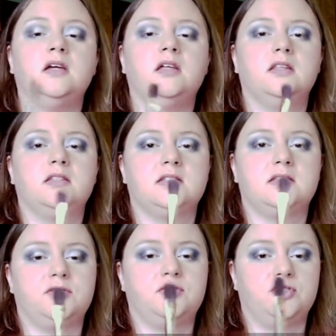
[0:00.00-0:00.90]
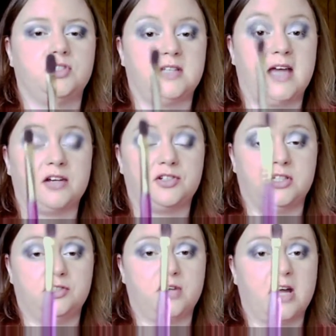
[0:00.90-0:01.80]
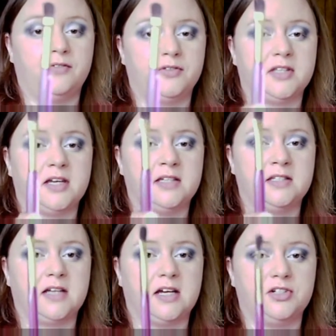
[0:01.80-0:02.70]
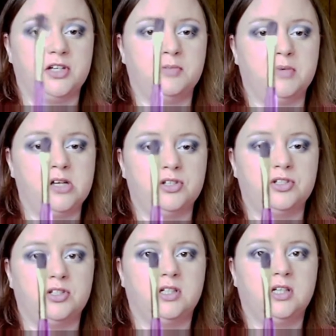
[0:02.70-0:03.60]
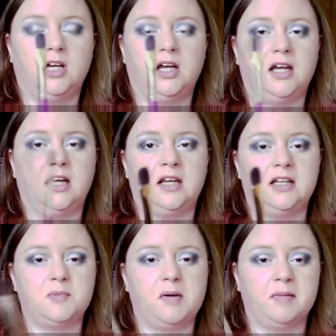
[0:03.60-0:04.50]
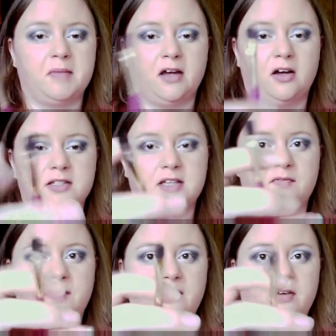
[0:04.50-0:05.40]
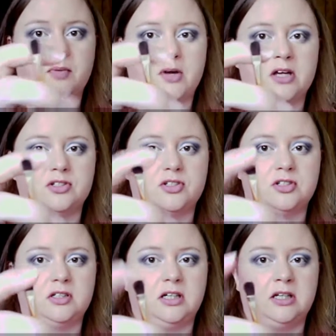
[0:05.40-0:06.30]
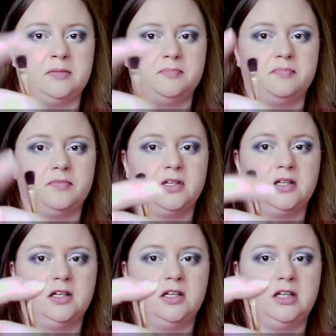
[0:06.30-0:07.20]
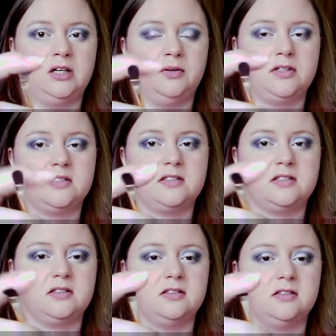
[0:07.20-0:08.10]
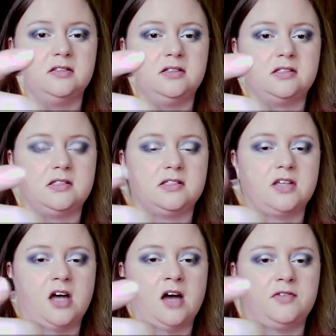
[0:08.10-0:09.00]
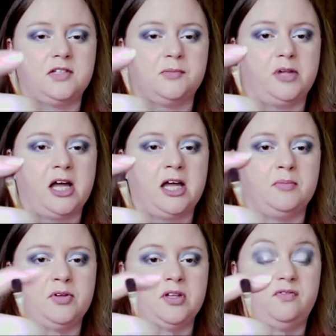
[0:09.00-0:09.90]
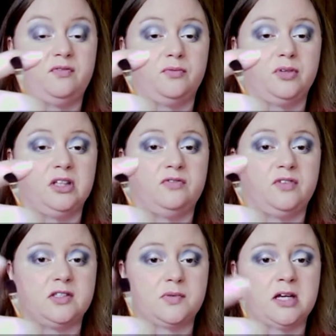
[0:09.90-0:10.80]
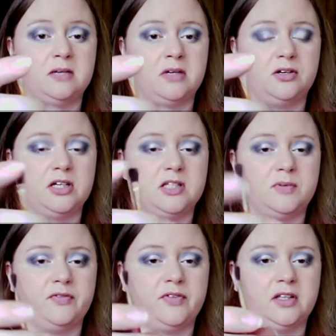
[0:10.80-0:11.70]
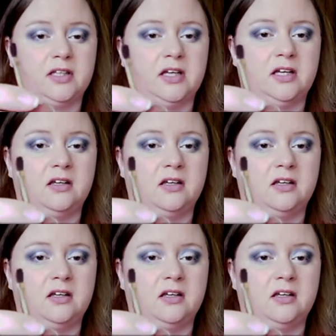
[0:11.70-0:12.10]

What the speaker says: This is just actually a travel sized eyeshadow brush, and it's probably my all-time favorite brush. You know, it's soft, it's pliable, it really fits right in my crease perfectly,